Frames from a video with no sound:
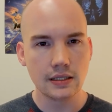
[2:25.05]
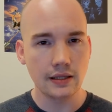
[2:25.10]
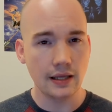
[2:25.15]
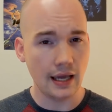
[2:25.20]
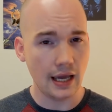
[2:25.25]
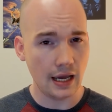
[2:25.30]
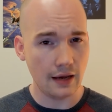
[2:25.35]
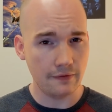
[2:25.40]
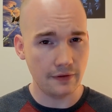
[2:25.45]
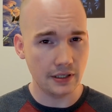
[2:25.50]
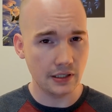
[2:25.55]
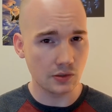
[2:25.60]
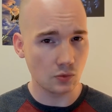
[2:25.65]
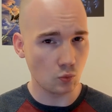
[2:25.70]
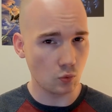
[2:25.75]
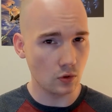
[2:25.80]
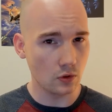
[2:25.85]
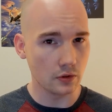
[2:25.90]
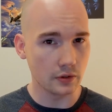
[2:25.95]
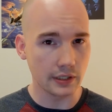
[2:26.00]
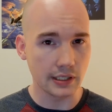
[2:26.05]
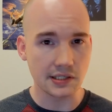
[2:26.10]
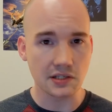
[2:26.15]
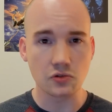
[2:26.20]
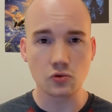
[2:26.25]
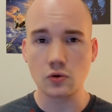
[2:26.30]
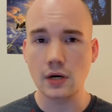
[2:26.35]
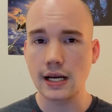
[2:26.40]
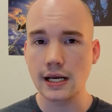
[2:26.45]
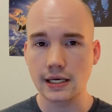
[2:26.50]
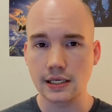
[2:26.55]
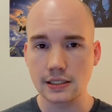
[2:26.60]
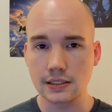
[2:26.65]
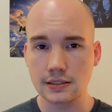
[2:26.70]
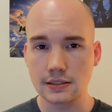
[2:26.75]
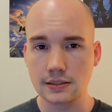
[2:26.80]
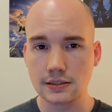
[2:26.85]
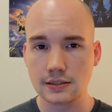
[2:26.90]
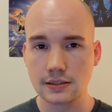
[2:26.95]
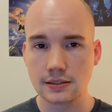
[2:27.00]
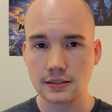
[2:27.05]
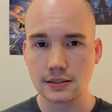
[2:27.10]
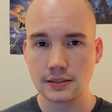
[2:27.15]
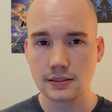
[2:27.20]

They have his word as a dragon.